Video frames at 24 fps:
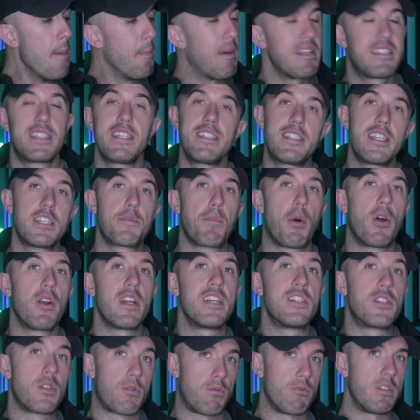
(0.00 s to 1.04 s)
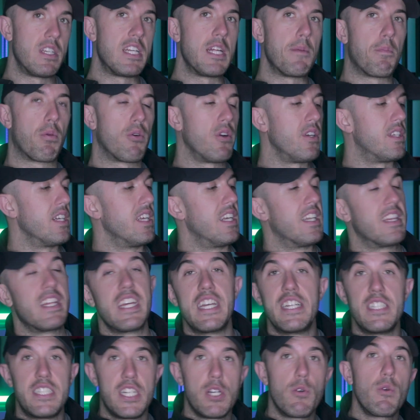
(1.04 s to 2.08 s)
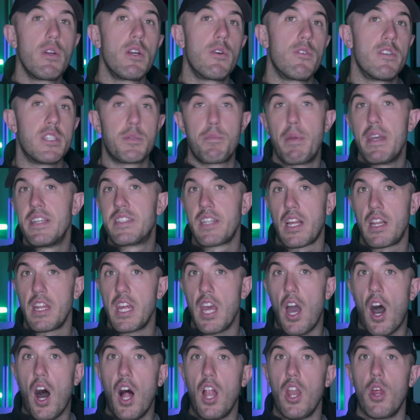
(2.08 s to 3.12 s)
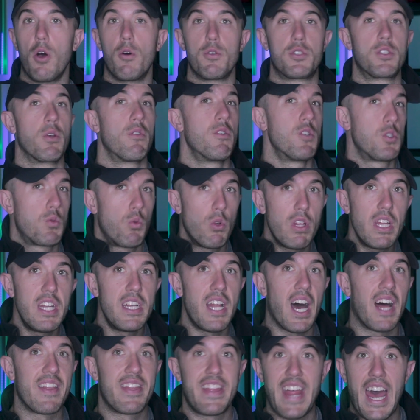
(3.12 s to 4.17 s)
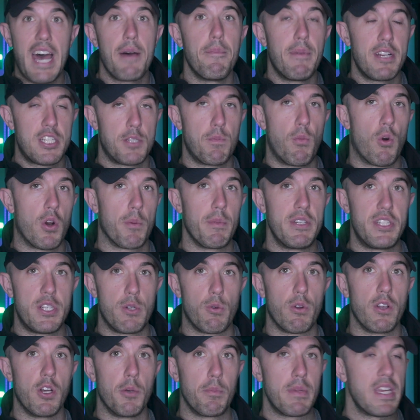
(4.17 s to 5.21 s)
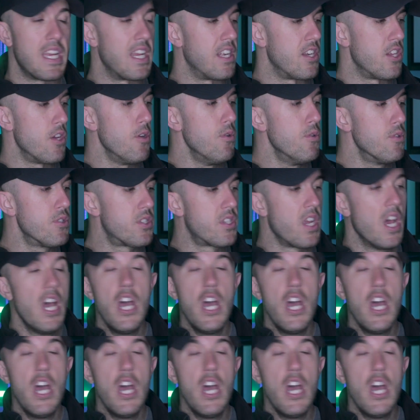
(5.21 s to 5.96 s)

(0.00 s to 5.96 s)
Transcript: But since this part is three D printed, the interior is basically hollow, so there's really not that much more material being used.